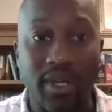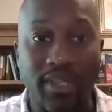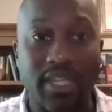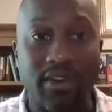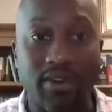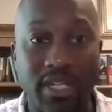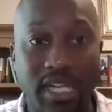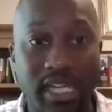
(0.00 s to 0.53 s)
they
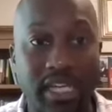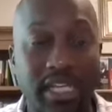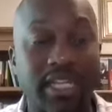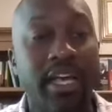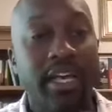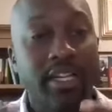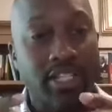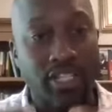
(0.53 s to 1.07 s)
need
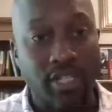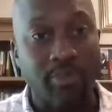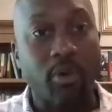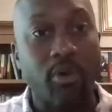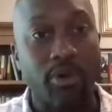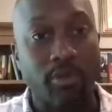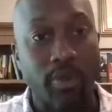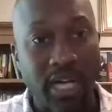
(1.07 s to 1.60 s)
to
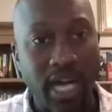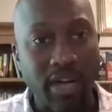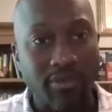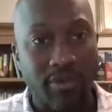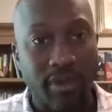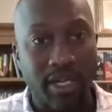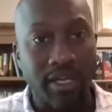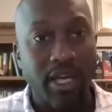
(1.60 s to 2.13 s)
support recovery.